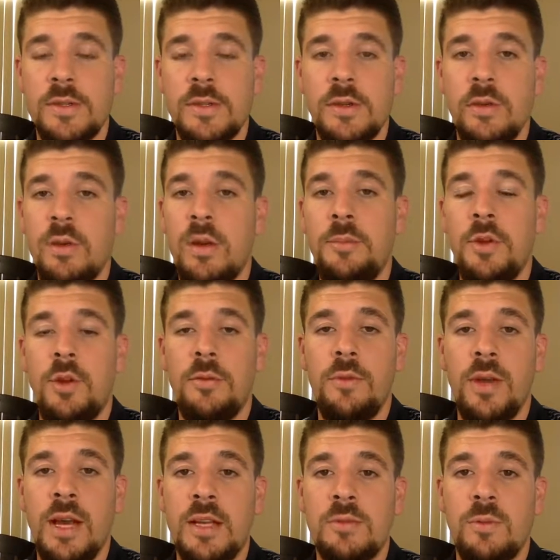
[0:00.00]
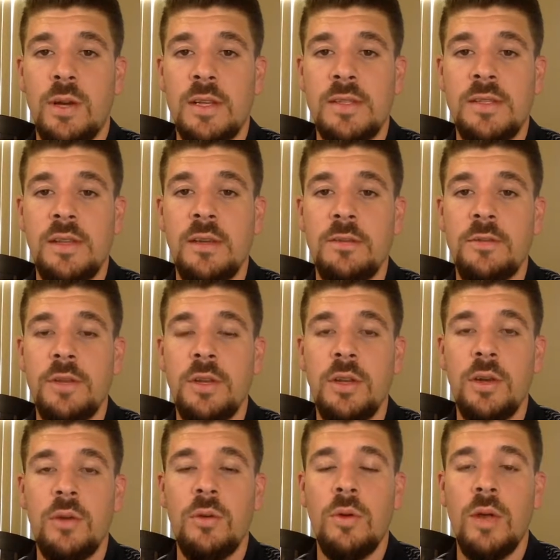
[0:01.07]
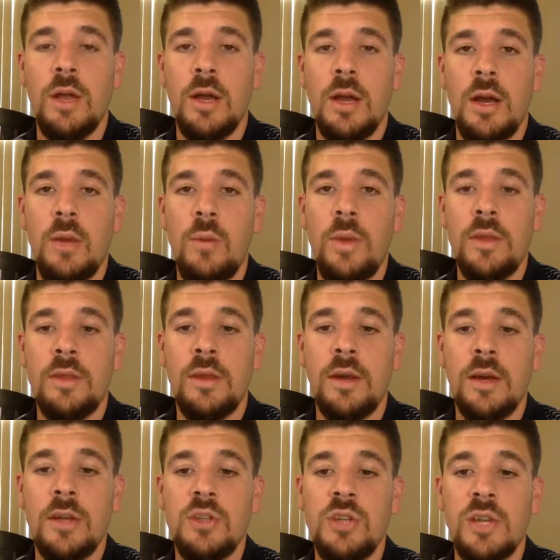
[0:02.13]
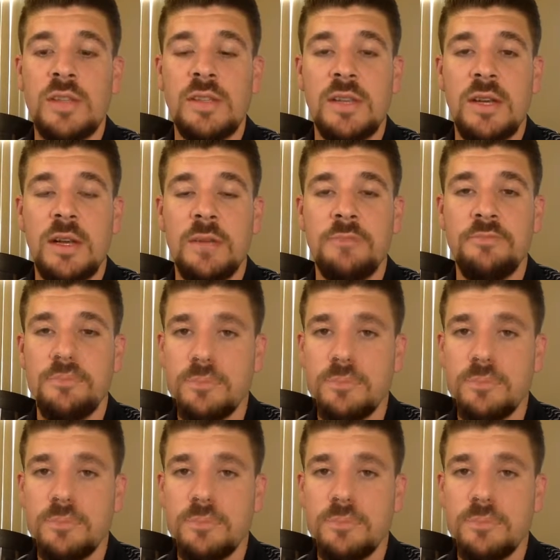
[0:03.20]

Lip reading: So let me know if you guys want to see a video with Jessica